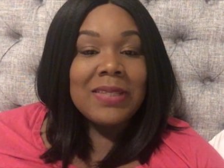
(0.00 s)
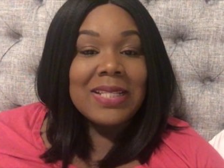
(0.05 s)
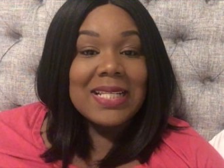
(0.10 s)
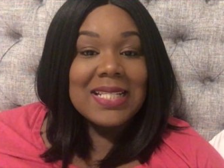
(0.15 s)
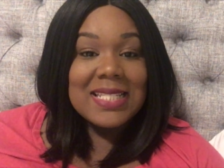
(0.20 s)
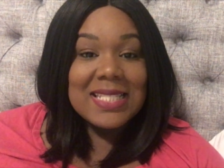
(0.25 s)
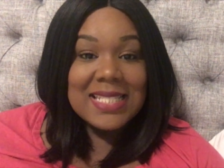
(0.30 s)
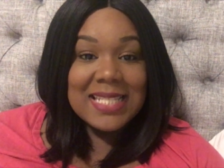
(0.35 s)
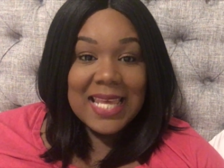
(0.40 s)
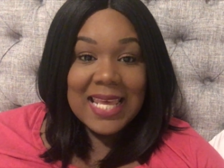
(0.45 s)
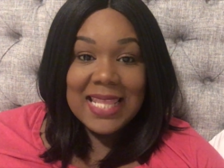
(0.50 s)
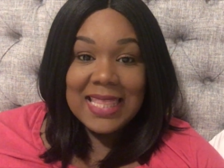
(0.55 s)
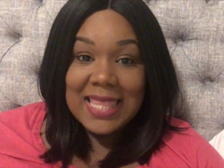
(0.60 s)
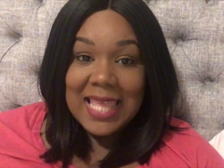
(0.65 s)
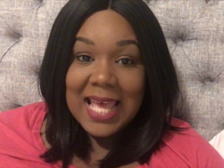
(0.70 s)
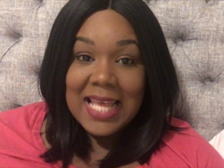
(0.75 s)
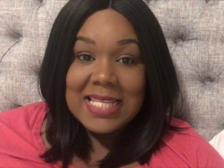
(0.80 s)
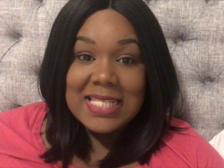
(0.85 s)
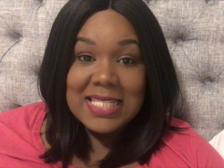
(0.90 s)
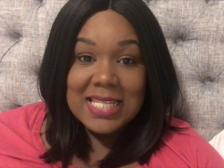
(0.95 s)
said
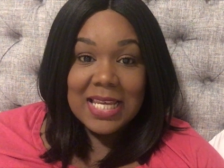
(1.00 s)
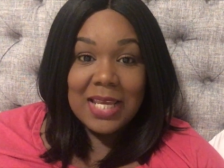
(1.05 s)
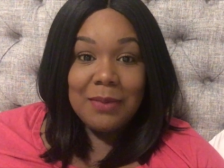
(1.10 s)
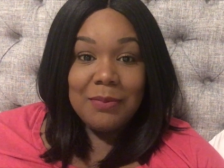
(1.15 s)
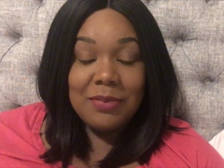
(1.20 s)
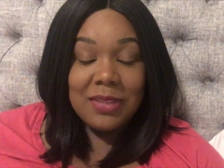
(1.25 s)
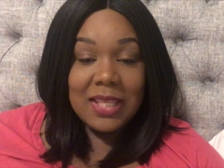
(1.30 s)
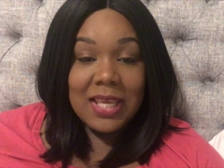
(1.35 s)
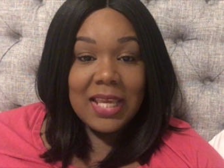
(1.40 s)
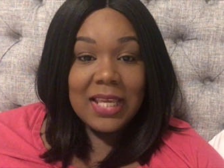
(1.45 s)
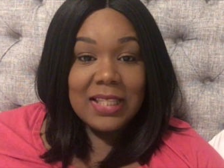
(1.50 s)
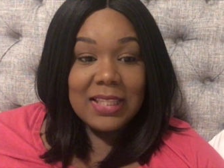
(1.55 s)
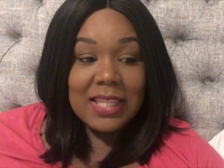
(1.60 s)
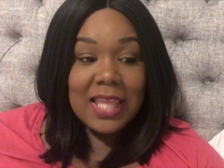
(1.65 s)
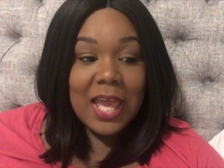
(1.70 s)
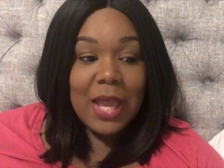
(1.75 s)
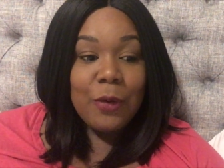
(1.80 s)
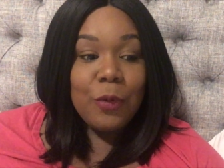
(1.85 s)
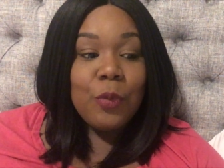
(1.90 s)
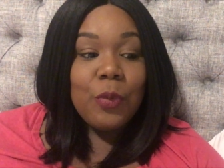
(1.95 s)
that same thing,
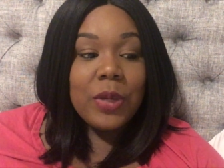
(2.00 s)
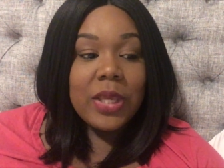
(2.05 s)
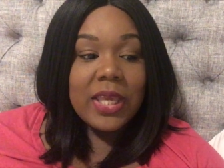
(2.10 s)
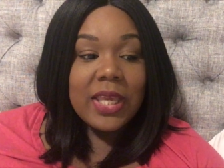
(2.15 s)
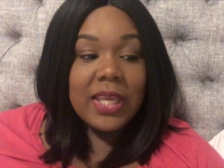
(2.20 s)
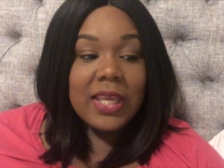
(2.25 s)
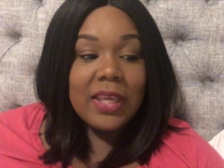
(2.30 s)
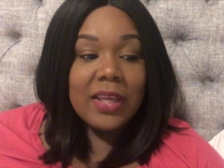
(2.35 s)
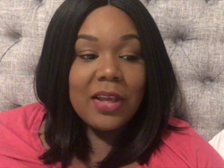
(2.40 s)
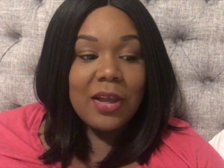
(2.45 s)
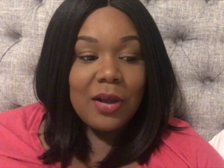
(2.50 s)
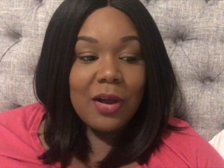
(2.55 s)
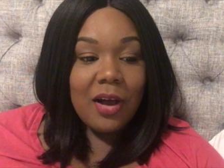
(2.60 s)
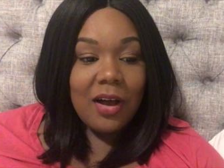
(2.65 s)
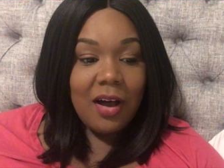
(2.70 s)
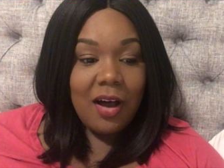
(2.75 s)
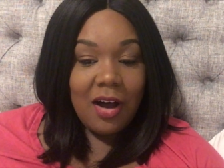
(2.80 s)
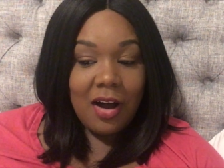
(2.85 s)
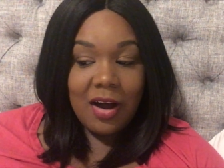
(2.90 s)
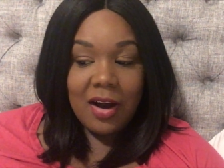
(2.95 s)
that we
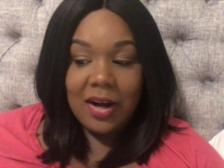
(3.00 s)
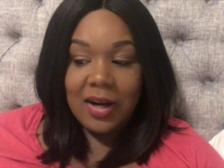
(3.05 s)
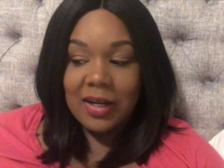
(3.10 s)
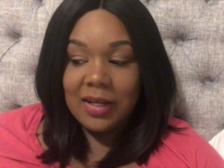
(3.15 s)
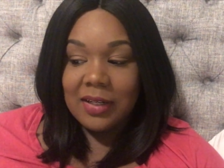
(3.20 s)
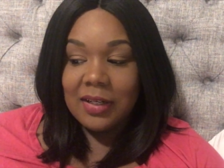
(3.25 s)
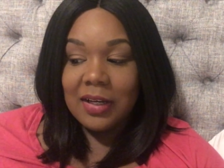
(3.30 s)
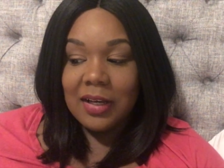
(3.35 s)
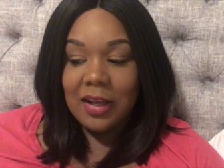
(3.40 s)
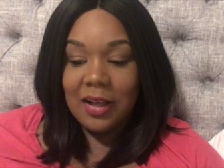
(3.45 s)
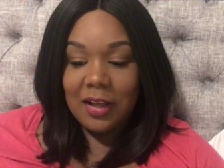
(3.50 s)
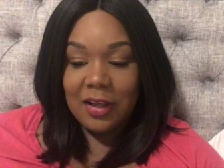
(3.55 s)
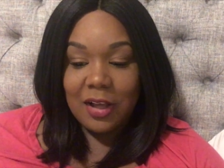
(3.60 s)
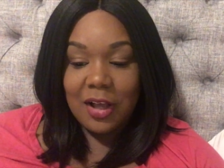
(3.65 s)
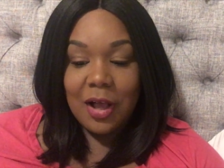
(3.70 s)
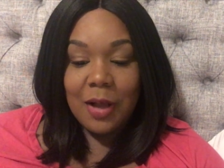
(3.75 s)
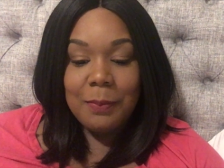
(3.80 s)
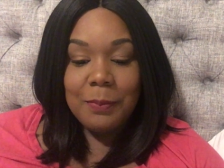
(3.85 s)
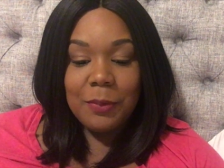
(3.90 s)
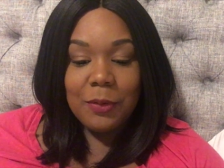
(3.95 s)
are a
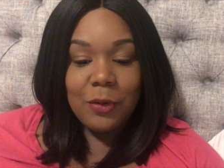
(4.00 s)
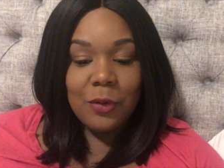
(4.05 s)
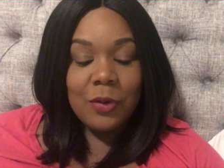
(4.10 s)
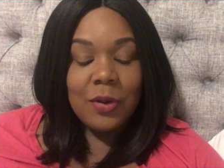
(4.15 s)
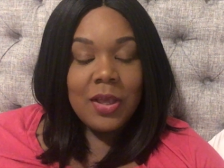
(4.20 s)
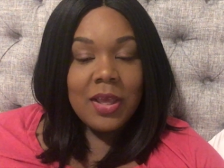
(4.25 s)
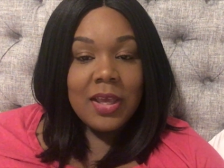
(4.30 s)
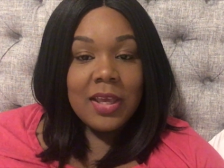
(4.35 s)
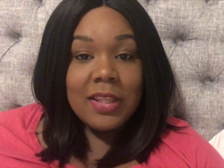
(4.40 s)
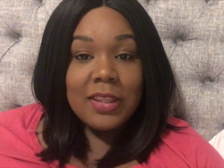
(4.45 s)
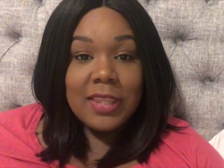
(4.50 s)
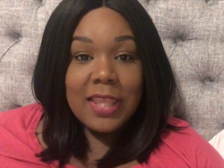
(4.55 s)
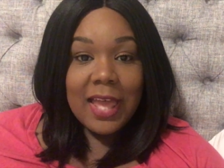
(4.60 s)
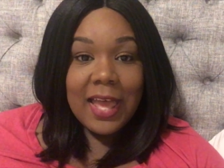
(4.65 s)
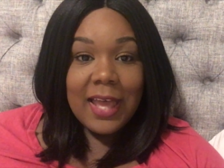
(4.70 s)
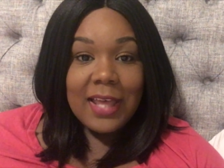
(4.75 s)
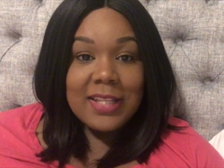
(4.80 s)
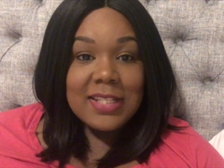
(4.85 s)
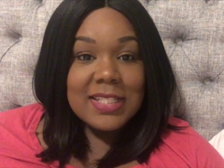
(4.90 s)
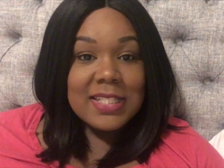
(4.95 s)
couple
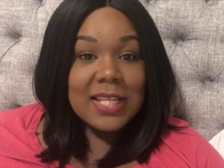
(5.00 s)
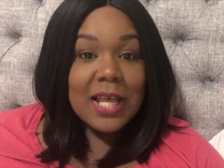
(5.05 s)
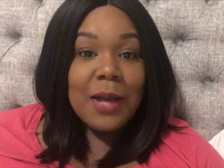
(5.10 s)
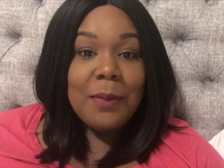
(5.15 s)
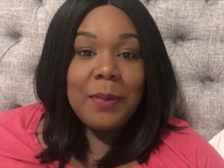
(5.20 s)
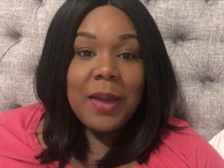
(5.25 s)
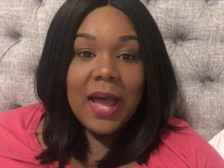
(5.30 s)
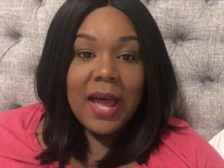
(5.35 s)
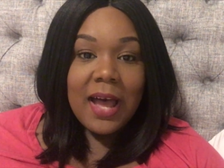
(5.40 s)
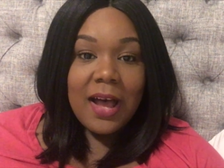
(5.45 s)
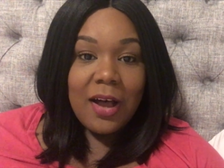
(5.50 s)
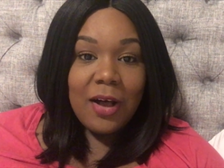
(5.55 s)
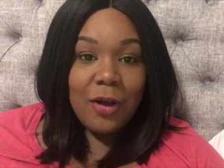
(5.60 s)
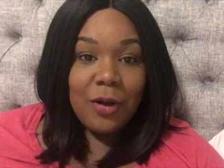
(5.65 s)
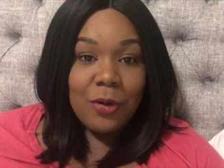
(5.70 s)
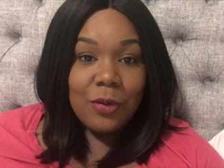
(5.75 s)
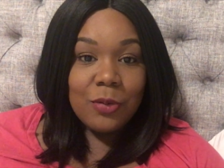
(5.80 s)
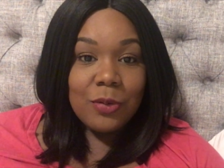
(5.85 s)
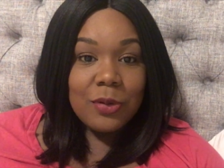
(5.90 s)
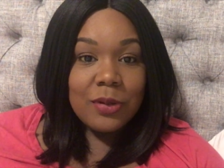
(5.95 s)
that
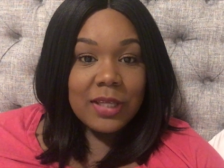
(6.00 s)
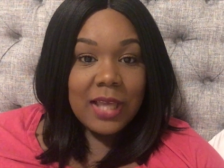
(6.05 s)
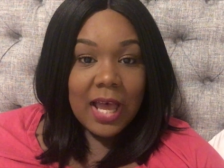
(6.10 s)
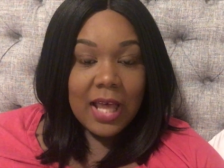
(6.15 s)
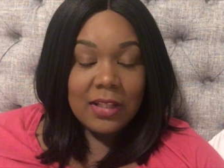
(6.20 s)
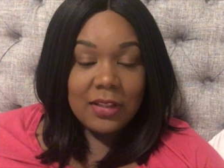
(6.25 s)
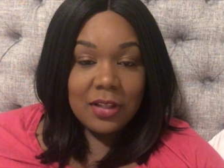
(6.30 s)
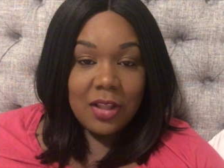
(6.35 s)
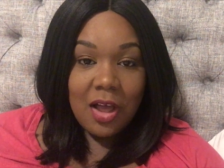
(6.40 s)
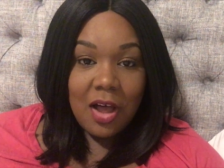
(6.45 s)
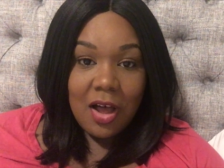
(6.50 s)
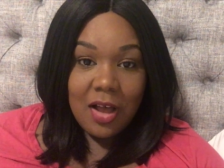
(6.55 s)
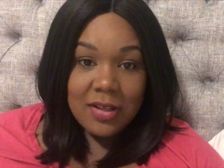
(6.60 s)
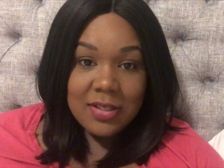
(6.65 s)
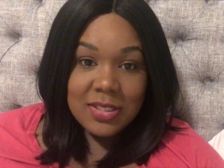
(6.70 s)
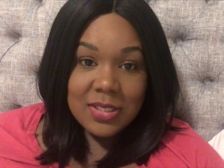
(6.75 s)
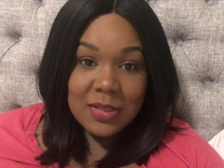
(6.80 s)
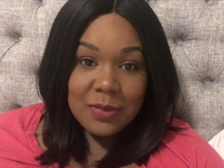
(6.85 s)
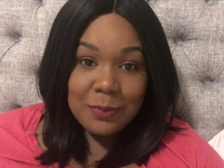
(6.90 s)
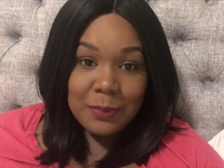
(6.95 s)
somehow got
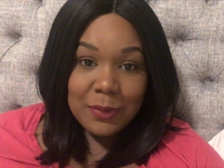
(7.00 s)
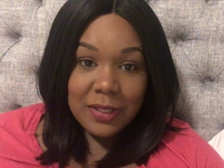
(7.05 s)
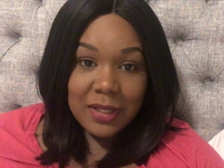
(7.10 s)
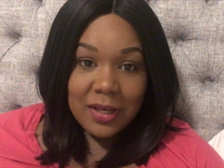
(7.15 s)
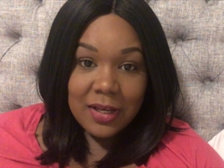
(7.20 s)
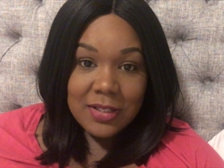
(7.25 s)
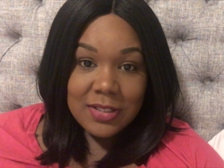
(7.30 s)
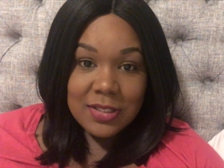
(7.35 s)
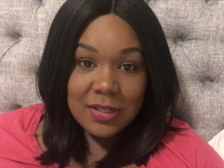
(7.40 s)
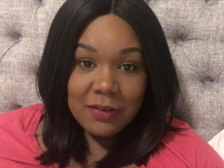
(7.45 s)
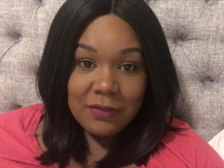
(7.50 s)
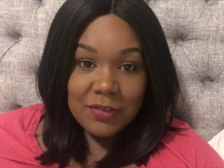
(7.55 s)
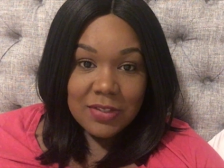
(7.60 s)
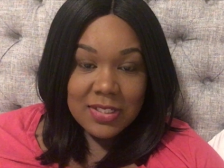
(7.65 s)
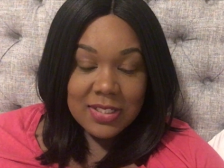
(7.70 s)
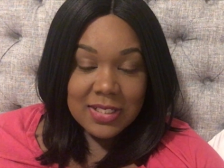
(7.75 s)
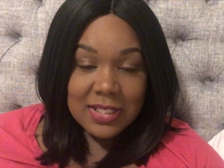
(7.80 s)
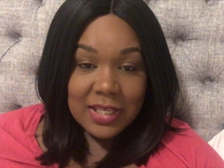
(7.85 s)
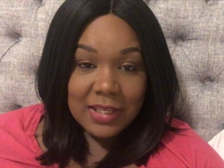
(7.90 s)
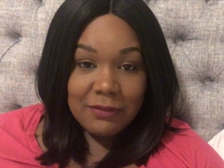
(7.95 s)
lost because of the
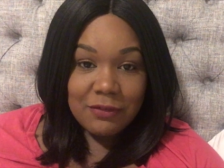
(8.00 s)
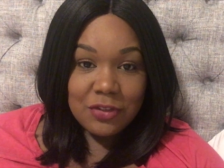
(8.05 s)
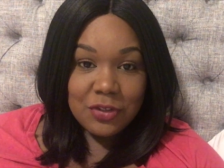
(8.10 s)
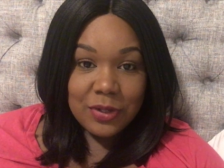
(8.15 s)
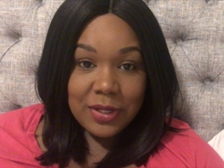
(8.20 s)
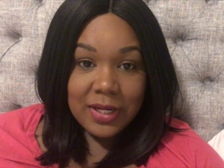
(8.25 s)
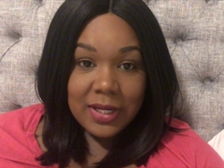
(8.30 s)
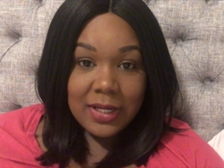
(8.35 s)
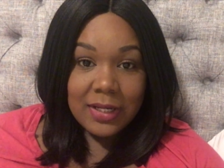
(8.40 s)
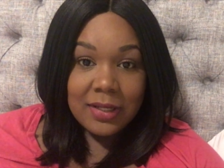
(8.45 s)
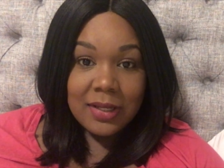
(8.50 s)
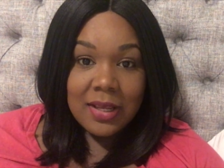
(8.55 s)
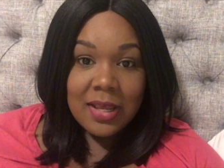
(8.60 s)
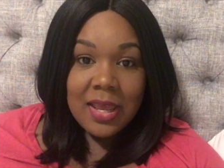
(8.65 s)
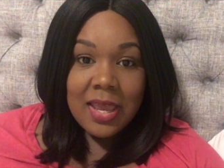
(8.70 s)
slave trade,